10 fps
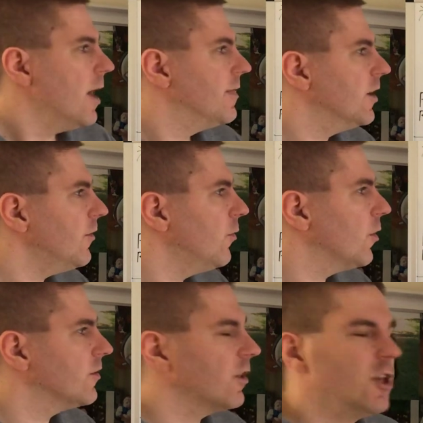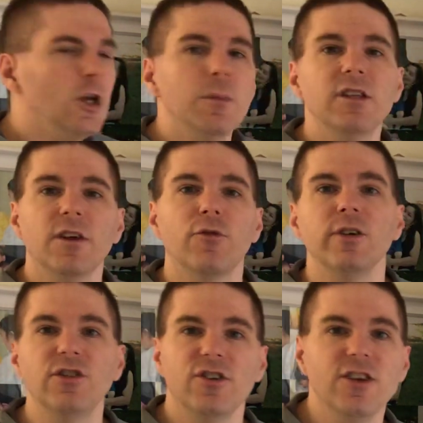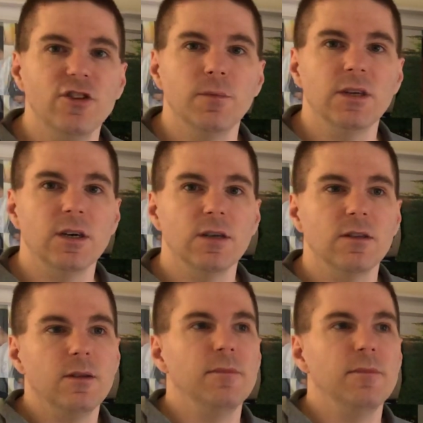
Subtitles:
Therefore, there's a little bit of differentiation because